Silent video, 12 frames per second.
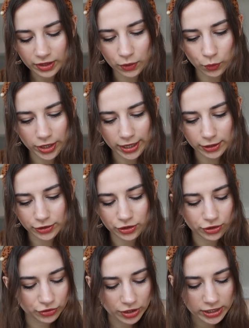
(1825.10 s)
what else
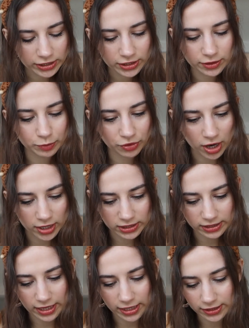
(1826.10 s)
to trust the
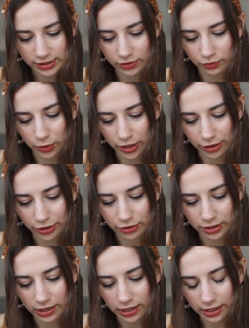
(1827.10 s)
process of where
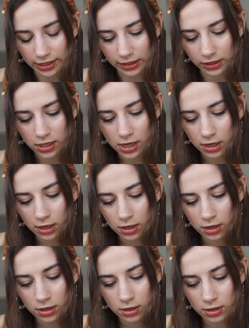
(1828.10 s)
you're in
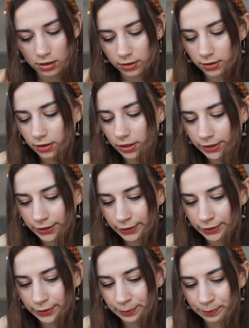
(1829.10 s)

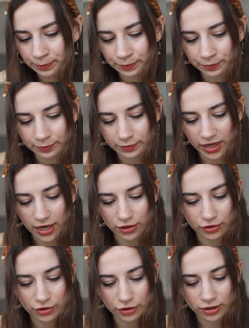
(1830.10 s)
um yeah
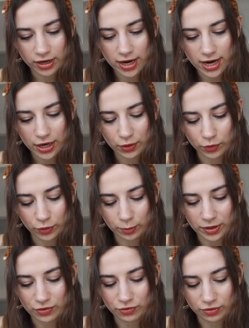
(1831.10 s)
the third eye will
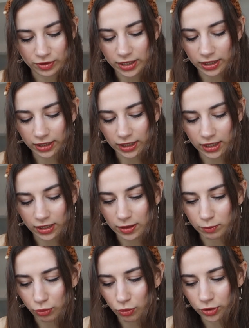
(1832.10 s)
be really
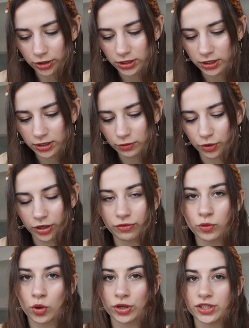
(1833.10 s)
important with
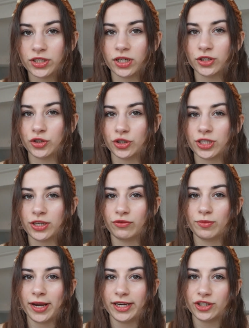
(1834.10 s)
of course certain
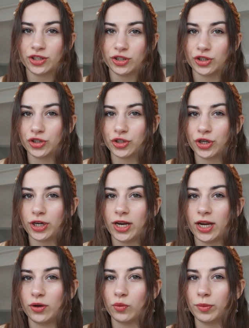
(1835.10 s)
information
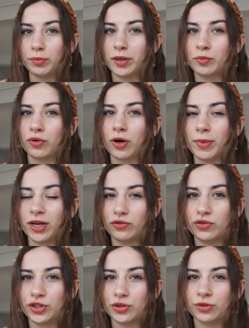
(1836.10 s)
discerning what people are
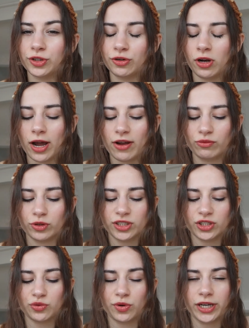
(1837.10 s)
beneficial in your life what
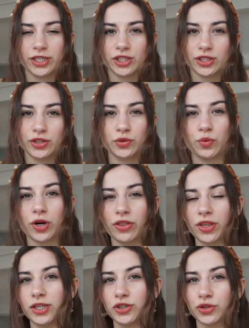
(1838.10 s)
situations what
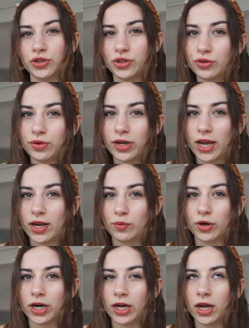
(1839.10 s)
things you're doing
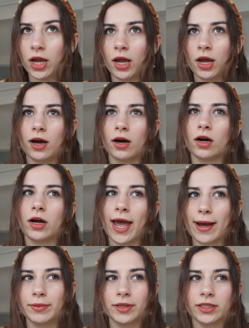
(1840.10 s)
what uh,
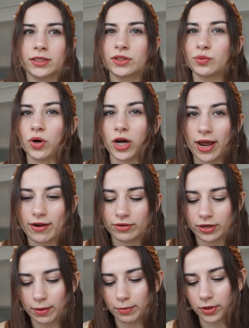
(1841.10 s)
habits
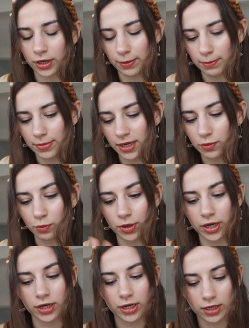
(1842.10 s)
whatever that might be
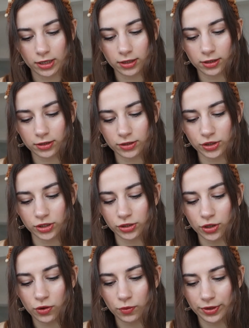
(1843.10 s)
but to
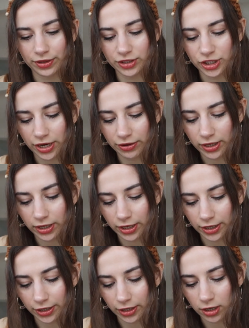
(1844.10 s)
know with the chariot
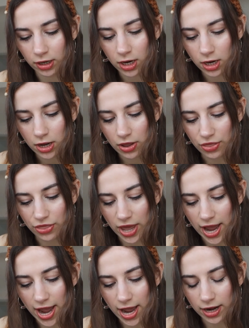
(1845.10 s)
here
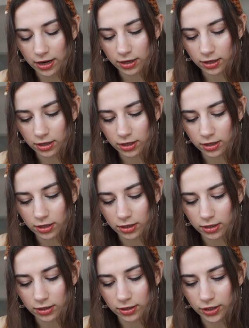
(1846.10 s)
that
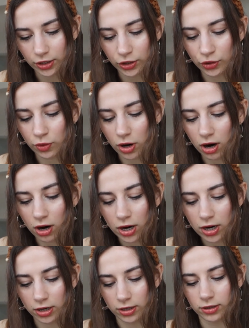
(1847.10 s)
you
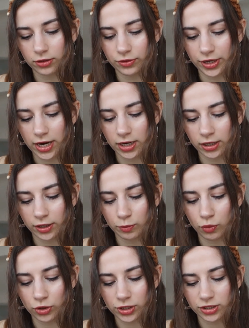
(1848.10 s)
are creating an
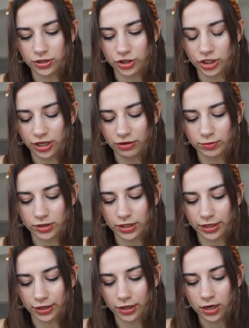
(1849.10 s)
important achievement
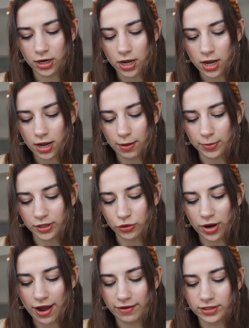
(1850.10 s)
here, but
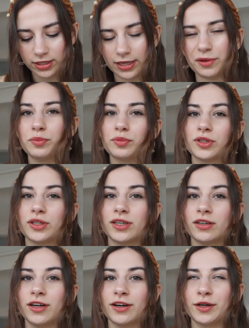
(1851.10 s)
you have to keep
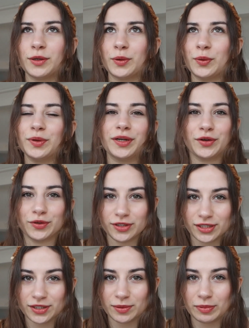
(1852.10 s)
uh, holding your
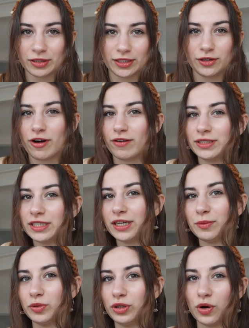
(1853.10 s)
discipline. You have to
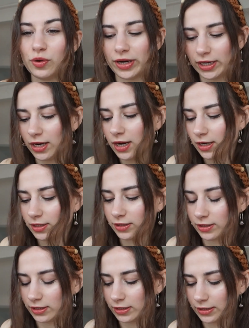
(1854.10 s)
keep going
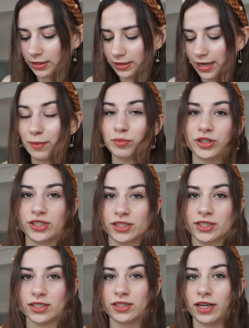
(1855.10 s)
to stay
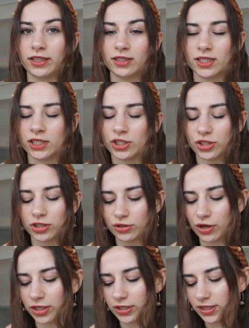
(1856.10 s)
persistent, like the diligent
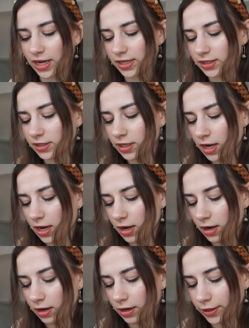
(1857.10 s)
card says.
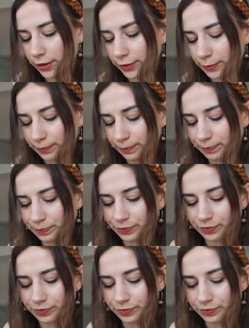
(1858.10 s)
Um,